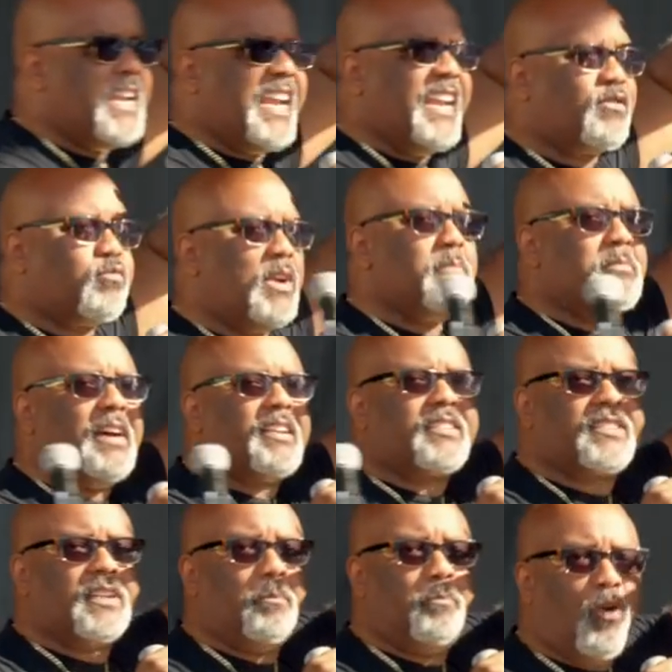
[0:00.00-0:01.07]
is we
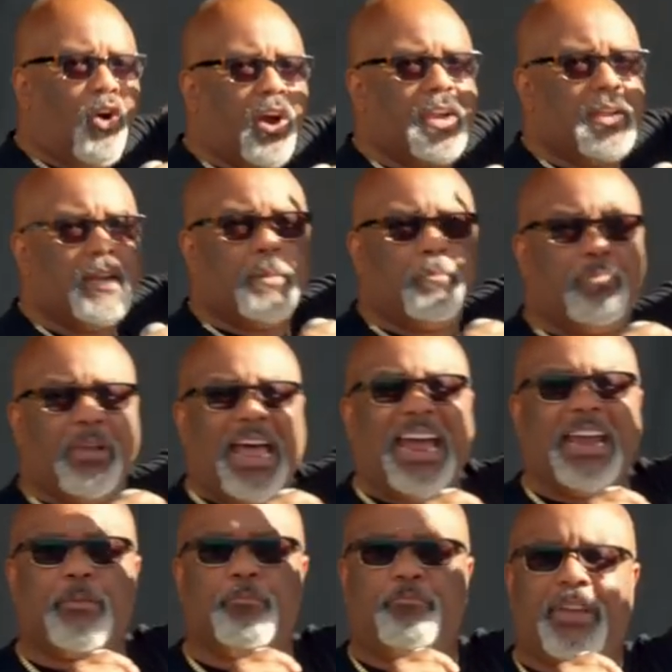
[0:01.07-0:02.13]
must support
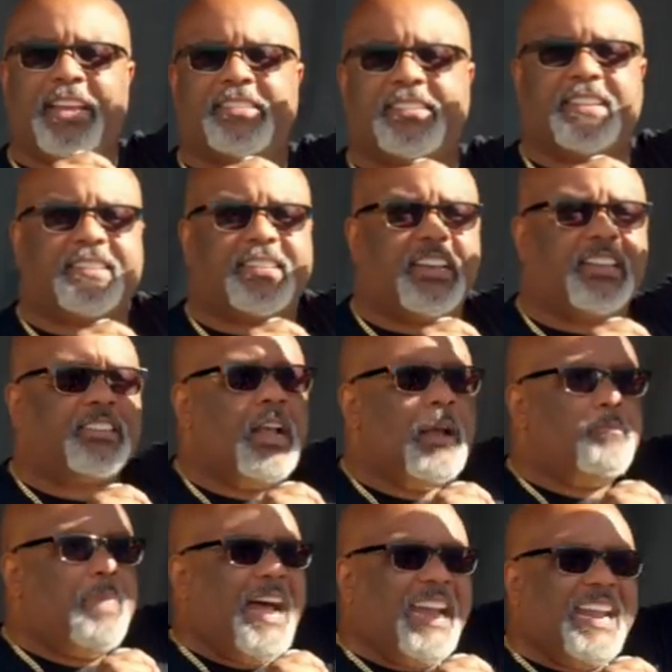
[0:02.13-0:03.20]
black businesses
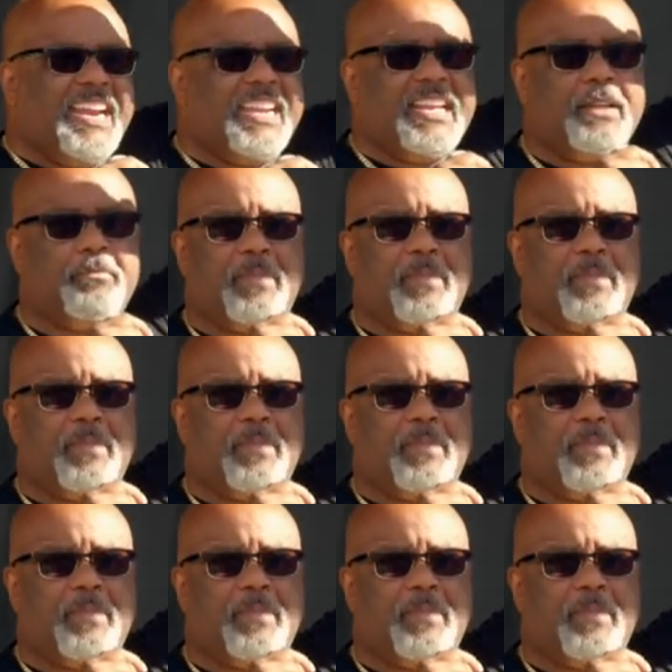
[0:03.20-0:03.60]
by any